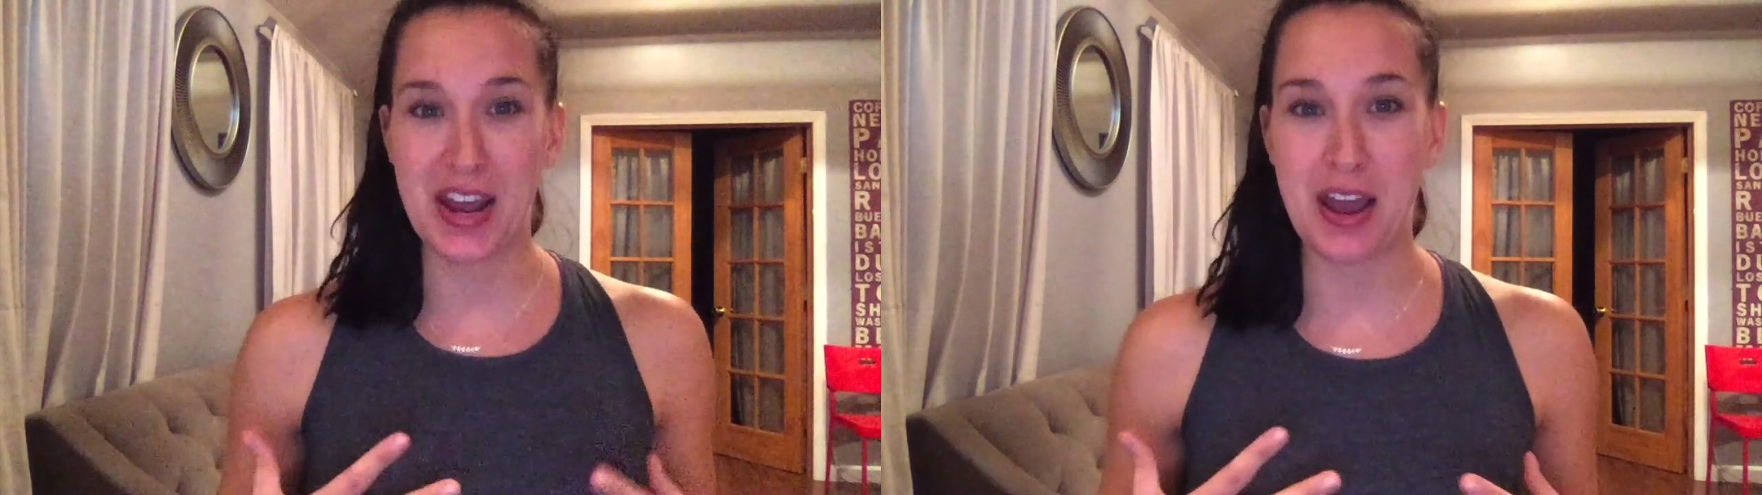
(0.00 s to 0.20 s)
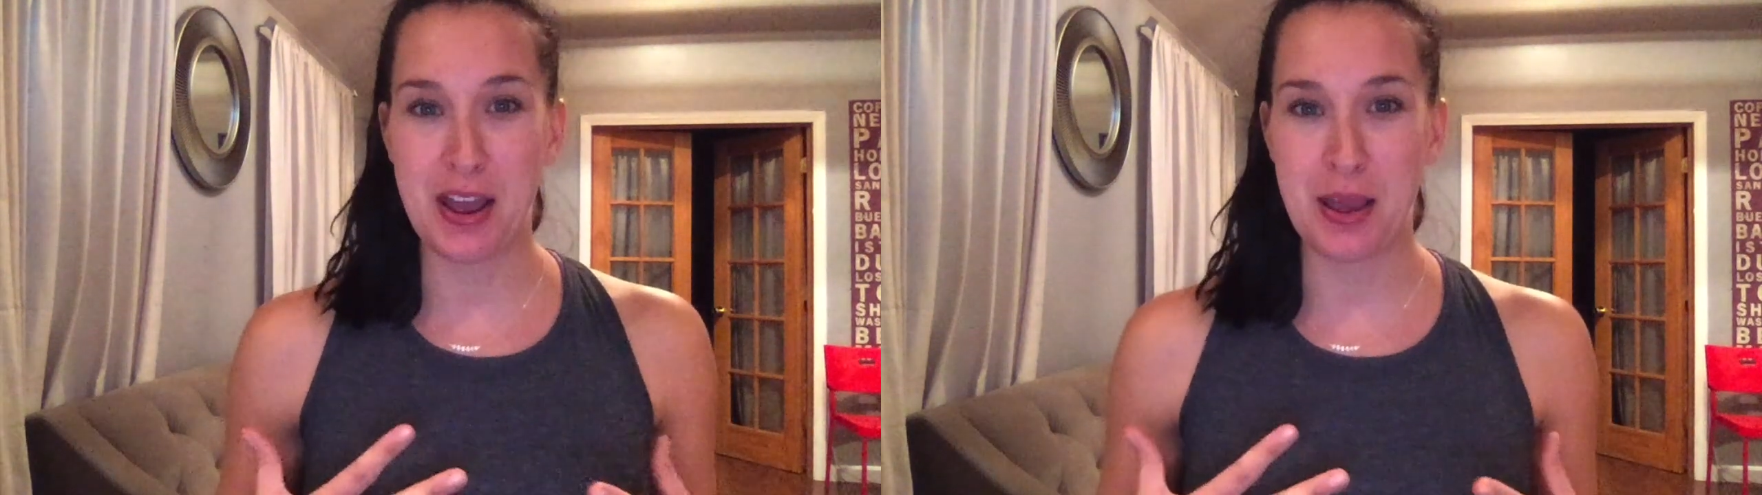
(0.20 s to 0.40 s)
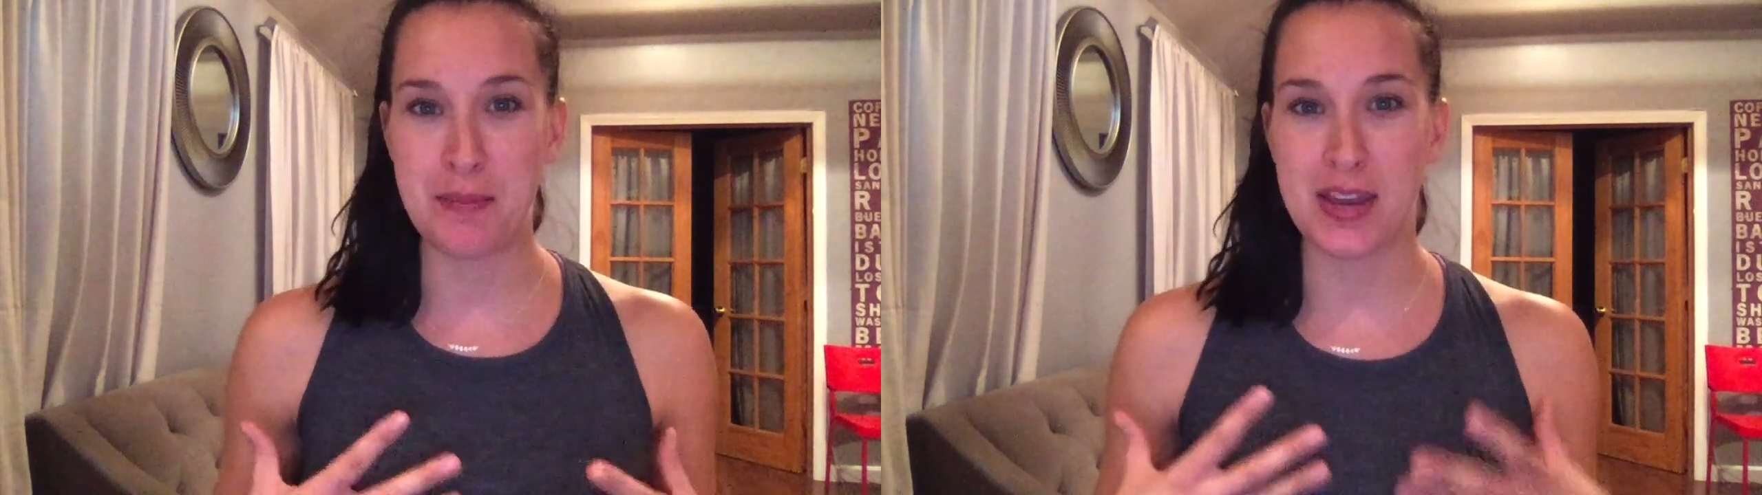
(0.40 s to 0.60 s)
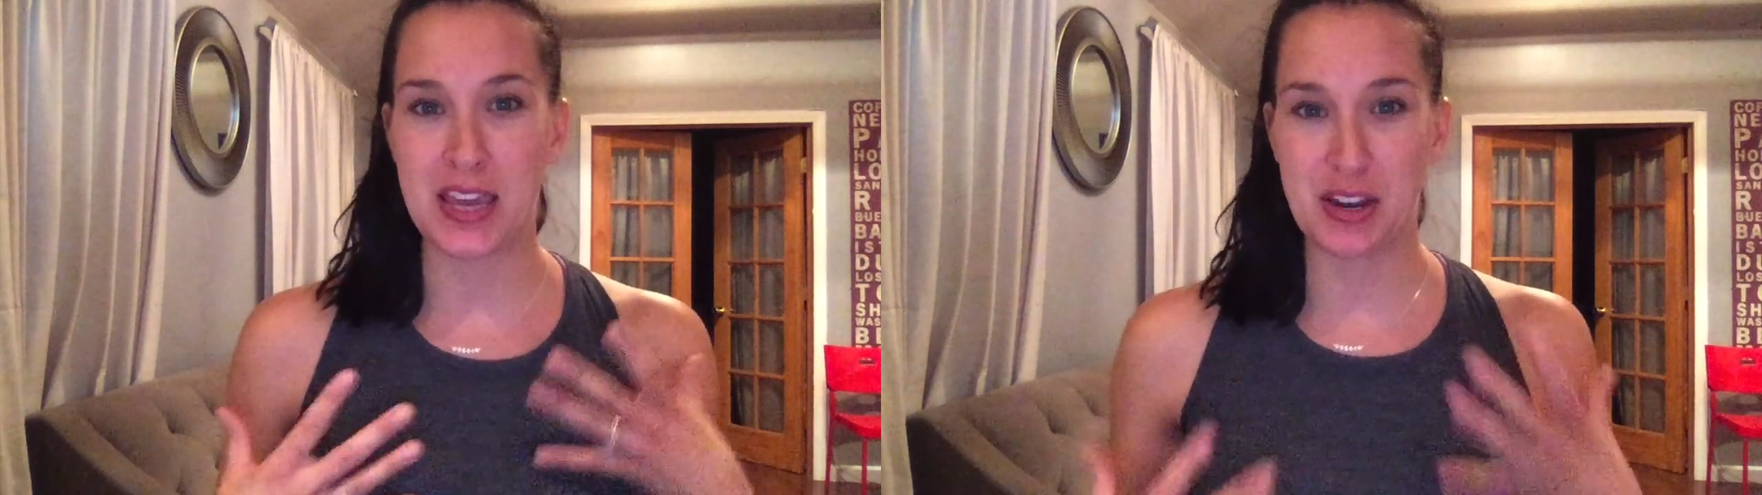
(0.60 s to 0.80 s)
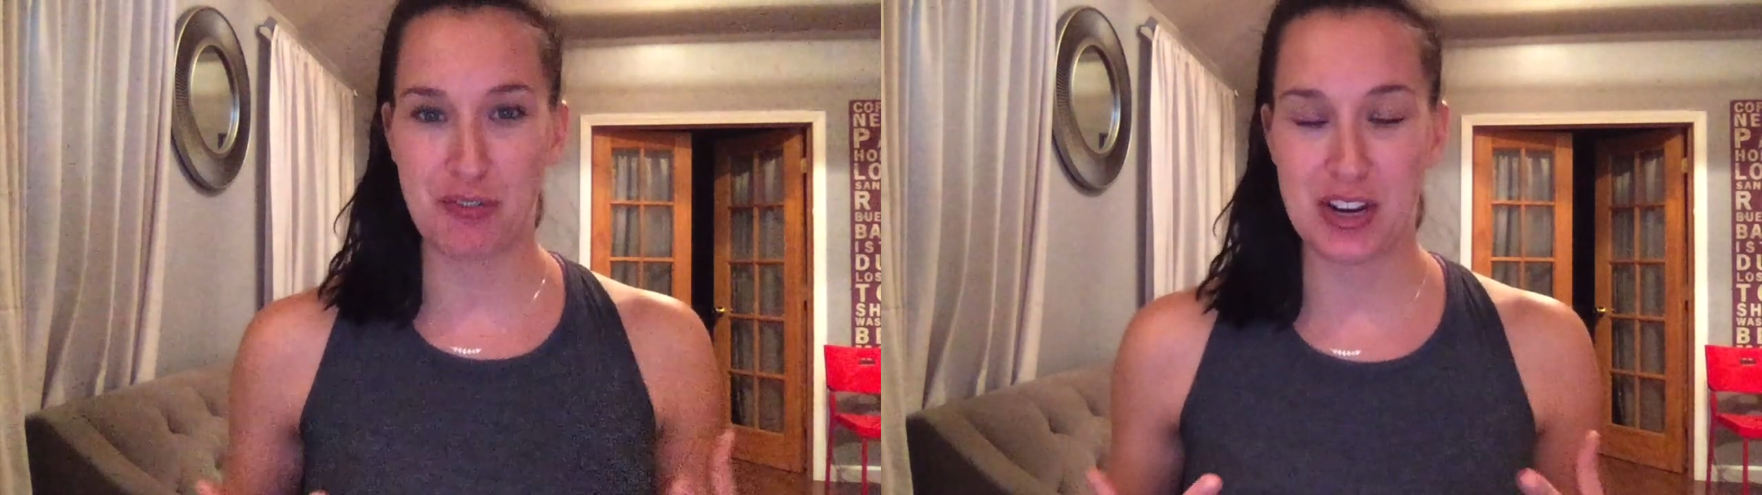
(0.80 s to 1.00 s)
I'm
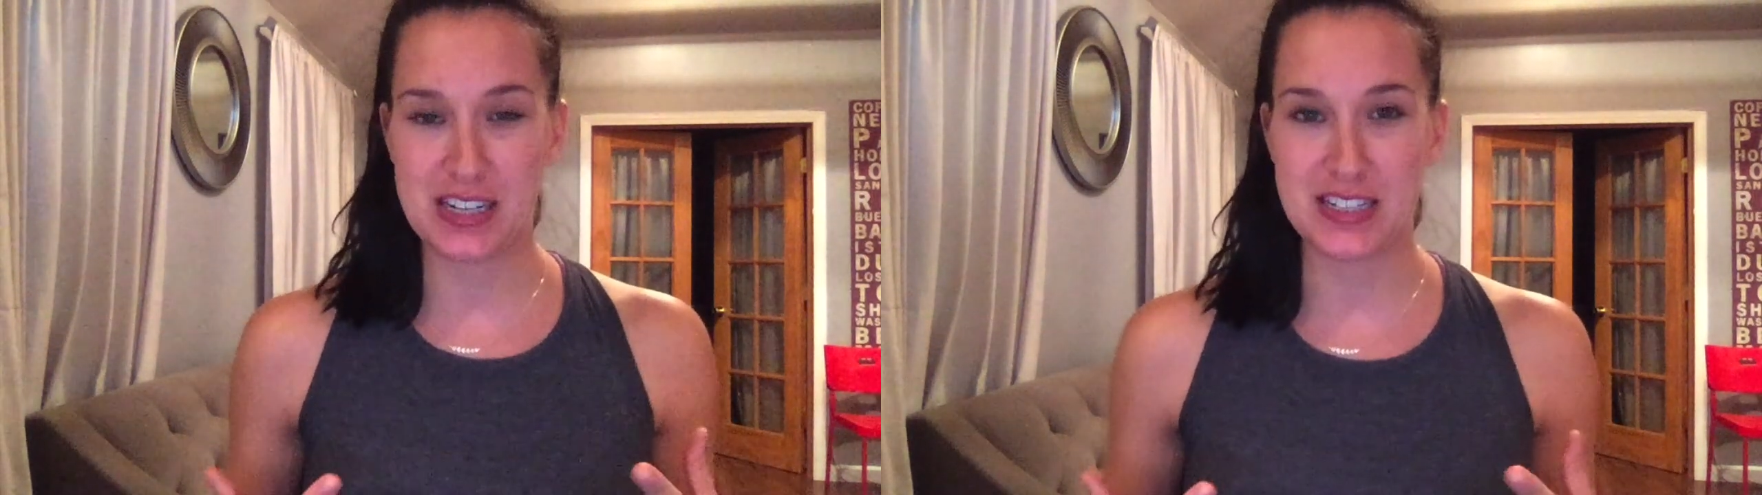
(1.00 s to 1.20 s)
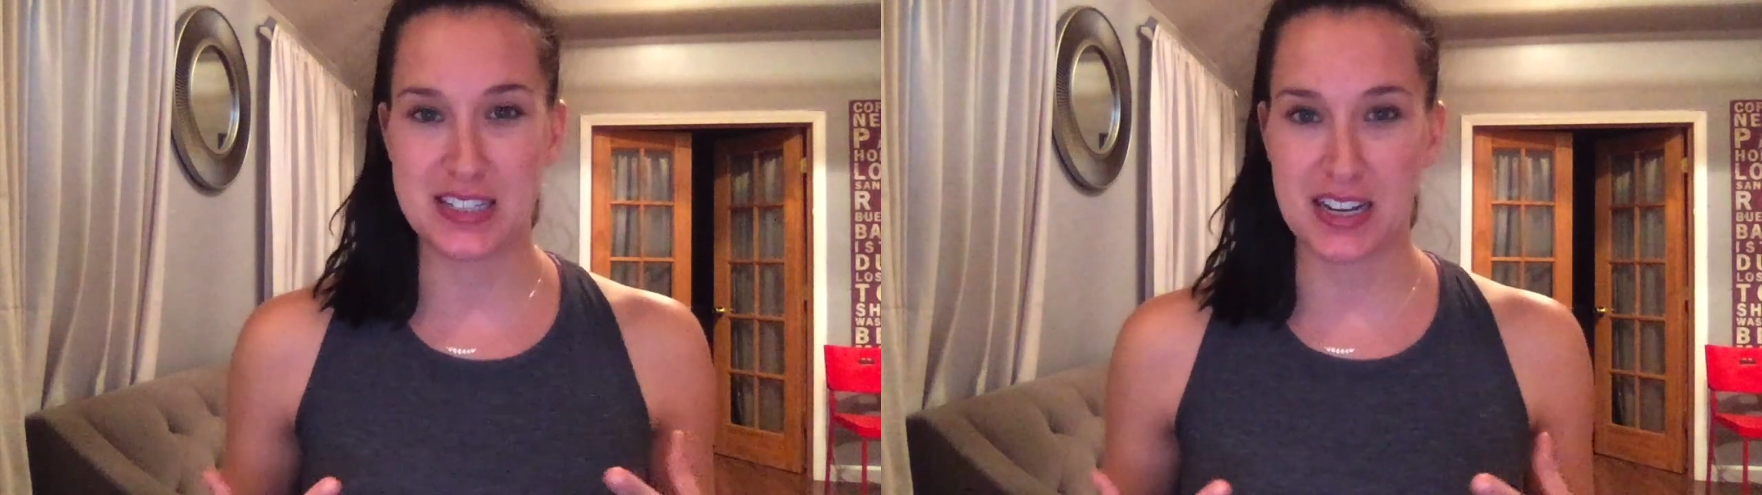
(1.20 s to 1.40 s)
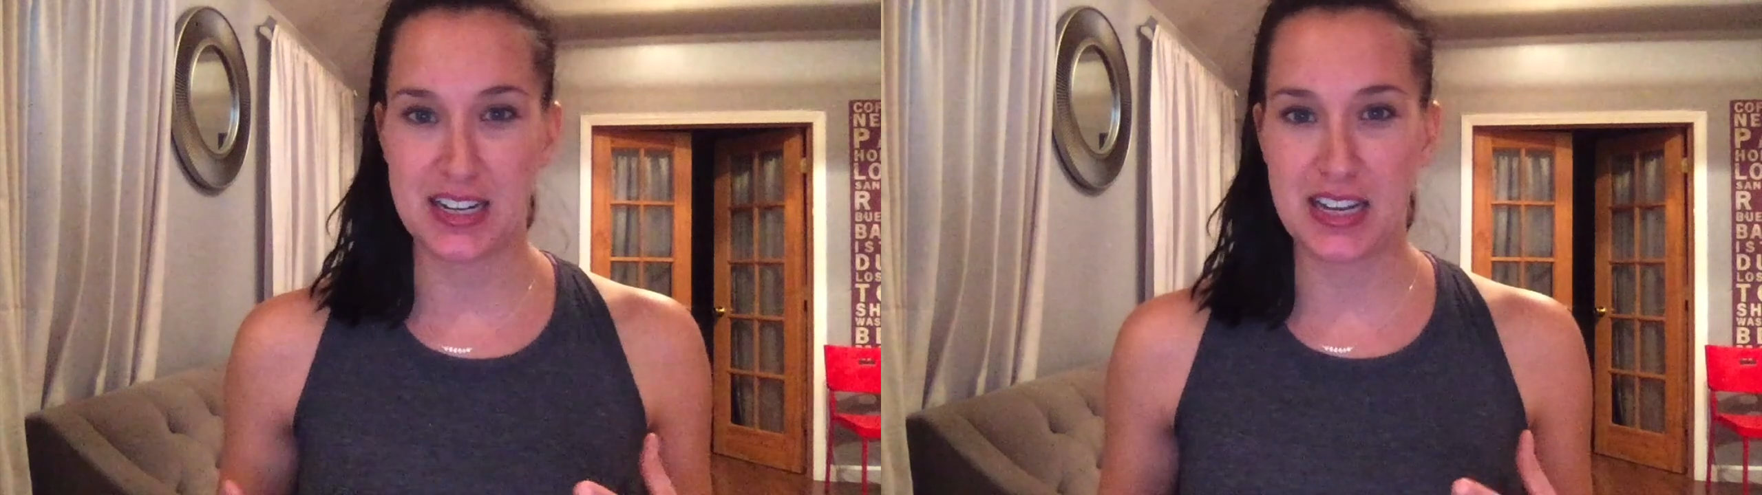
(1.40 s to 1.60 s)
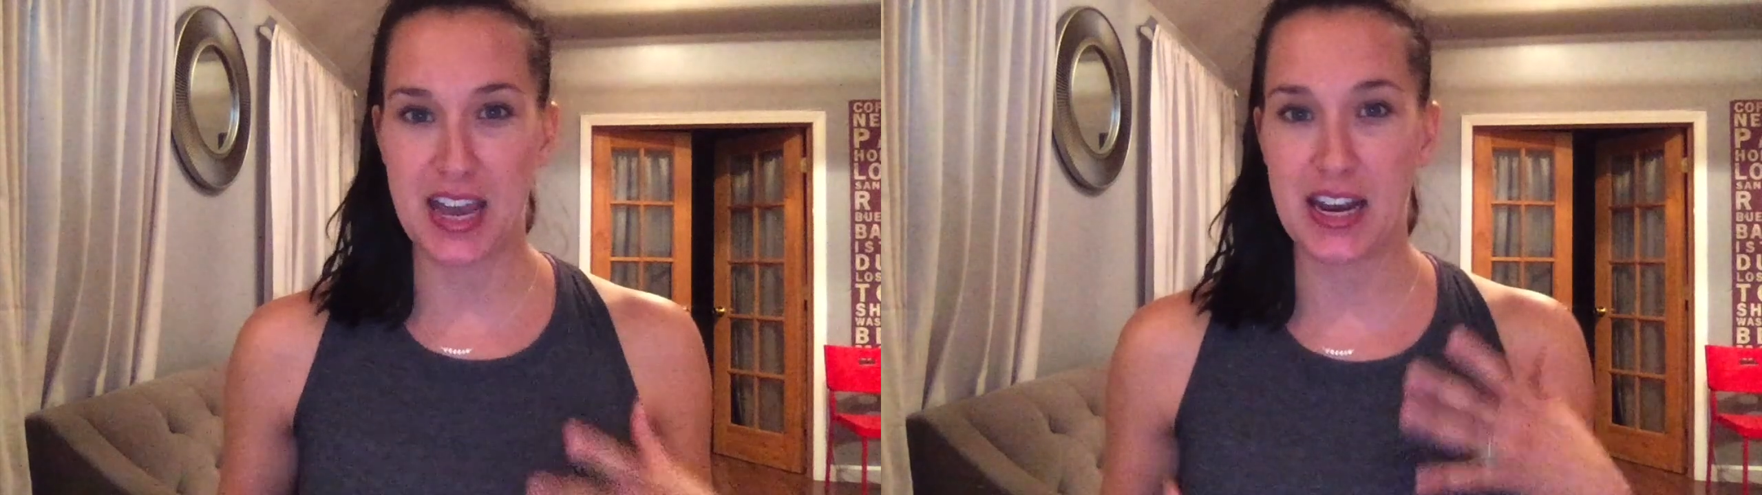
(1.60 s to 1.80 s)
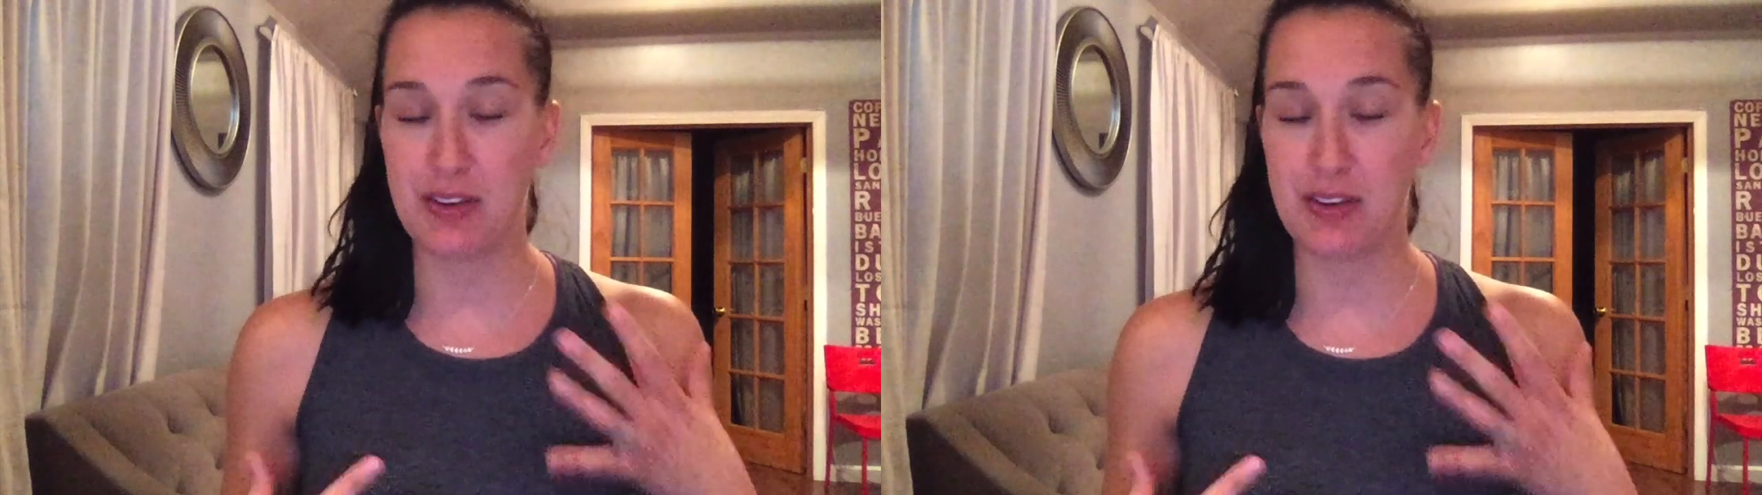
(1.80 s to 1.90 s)
getting ready to study and I